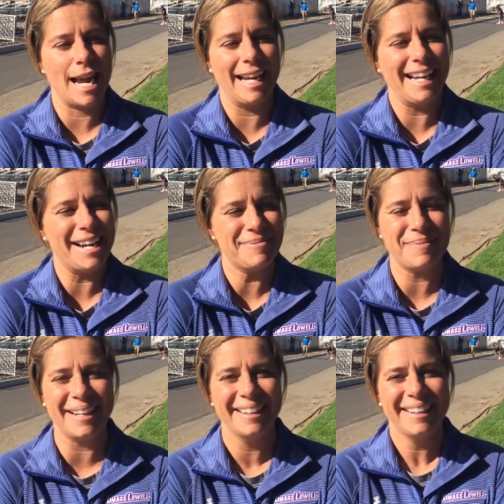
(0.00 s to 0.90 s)
tie it up,
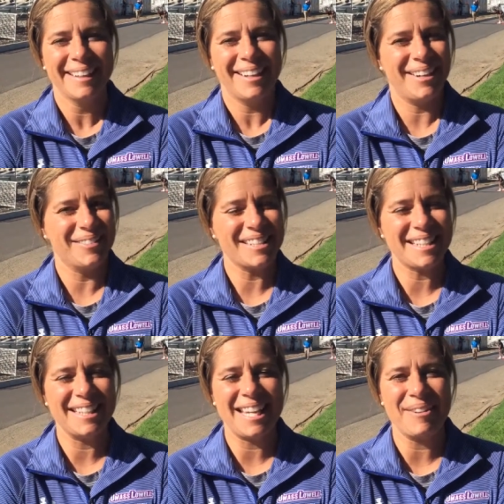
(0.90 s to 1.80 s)
but
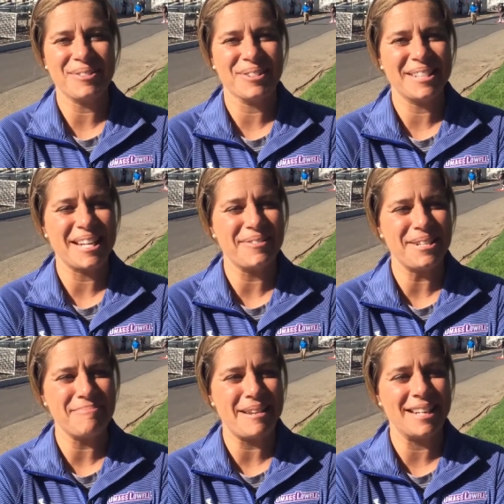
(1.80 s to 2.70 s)
obviously the game's only
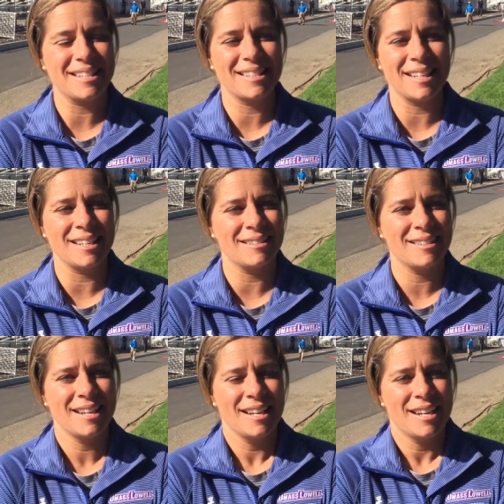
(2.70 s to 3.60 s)
70 minutes, and
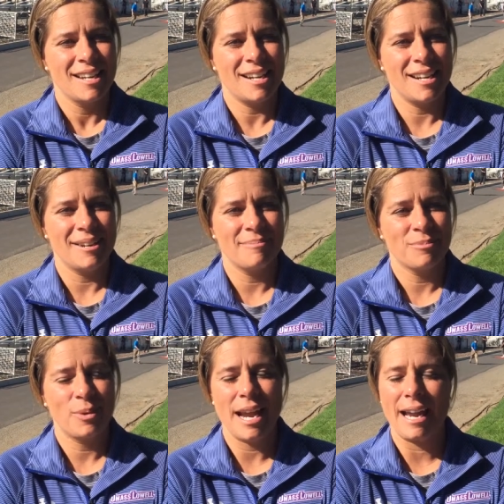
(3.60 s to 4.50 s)
um,
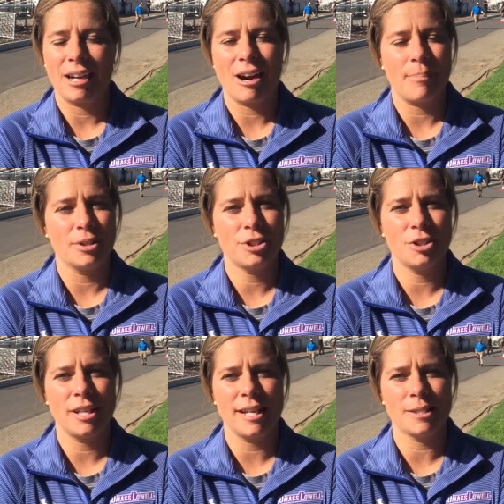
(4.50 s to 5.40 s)
we had our
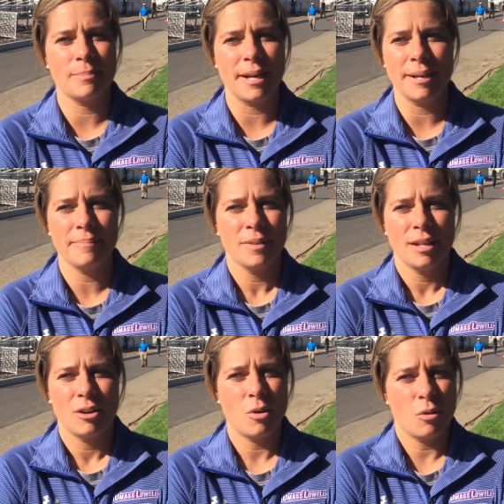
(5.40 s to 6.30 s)
opportunities, but
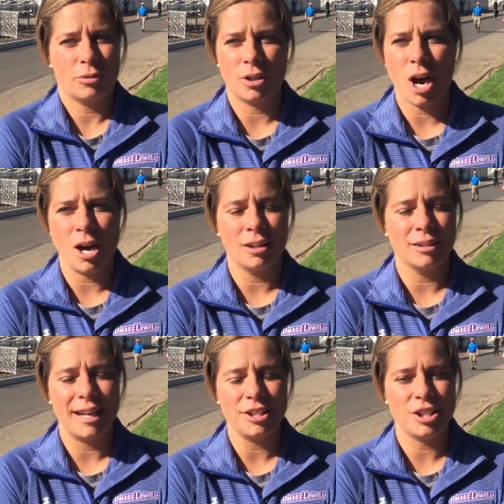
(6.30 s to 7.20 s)
overall,
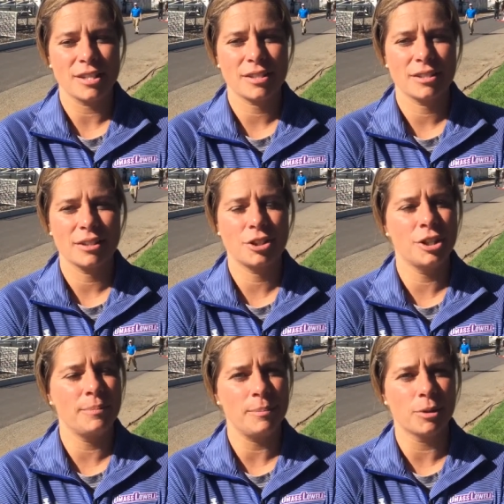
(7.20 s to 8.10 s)
I just
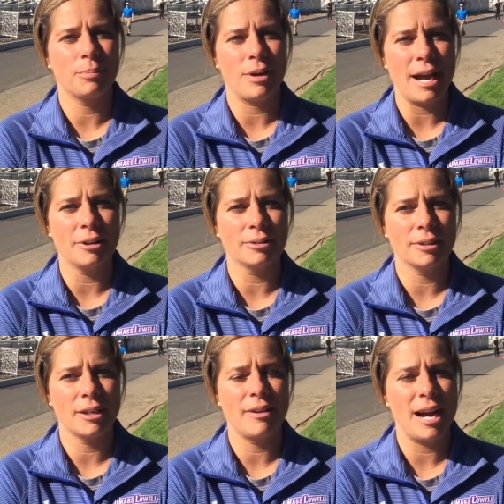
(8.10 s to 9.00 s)
couldn't be more proud
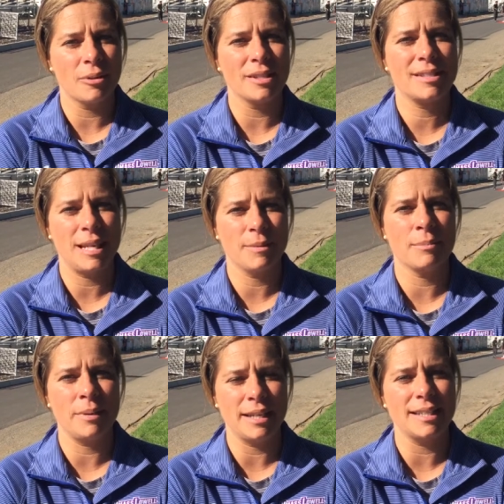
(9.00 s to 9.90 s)
of how this team
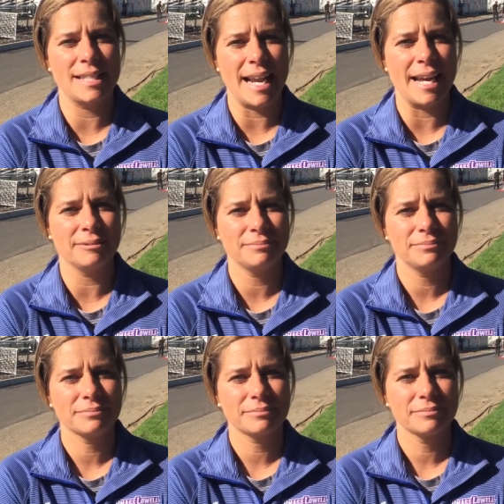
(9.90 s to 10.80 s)
competed today.
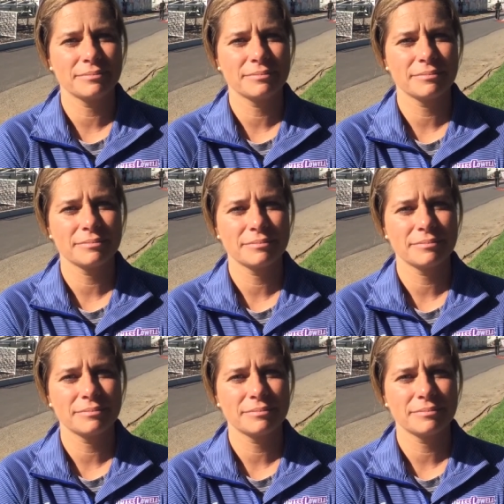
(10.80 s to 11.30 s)
Coach,